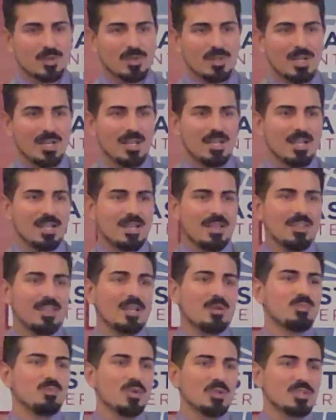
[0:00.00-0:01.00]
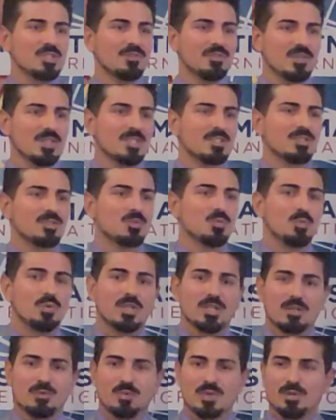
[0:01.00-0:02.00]
I think most of us
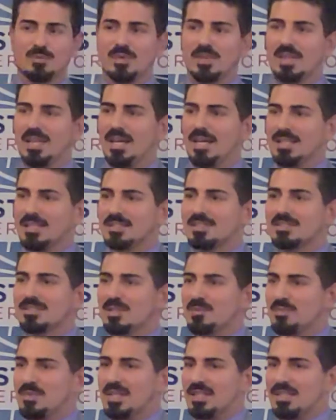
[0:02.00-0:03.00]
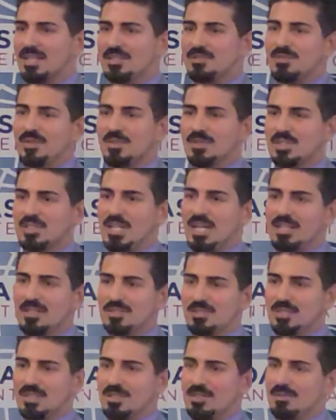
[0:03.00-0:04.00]
would agree with that. It's something that's very
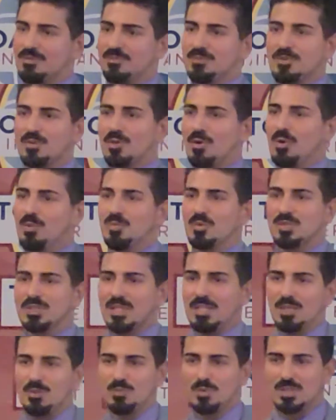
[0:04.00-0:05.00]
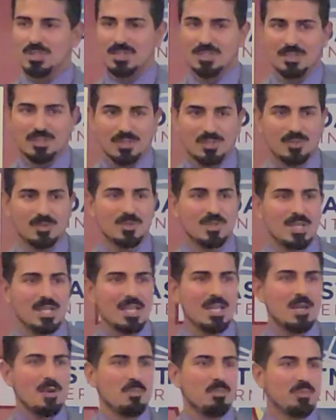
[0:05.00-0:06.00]
challenging for almost anyone to do,
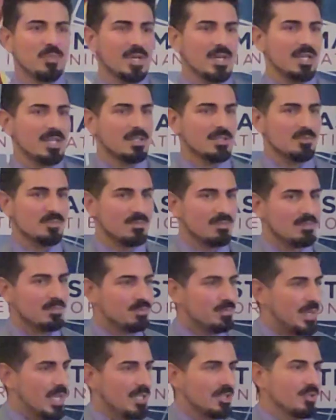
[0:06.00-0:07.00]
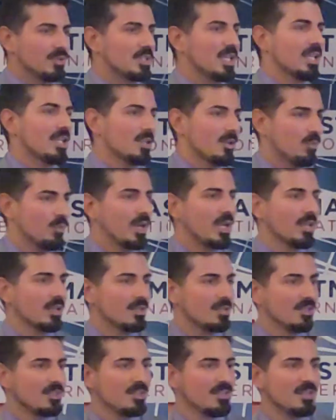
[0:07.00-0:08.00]
but then you take it away
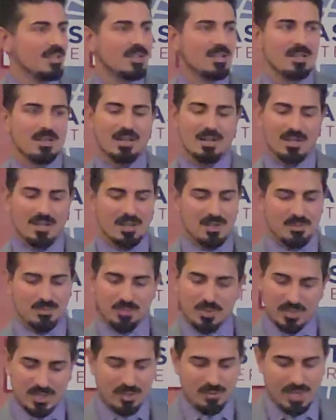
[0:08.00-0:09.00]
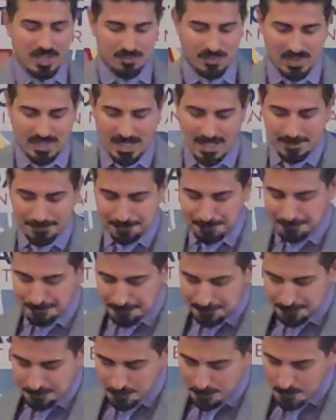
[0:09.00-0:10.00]
pretty great with
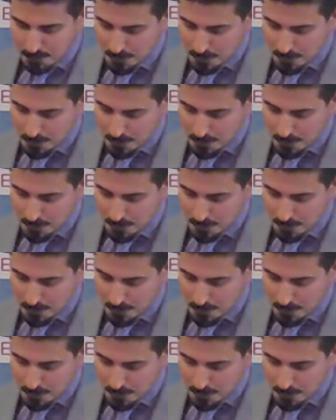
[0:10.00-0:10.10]
that.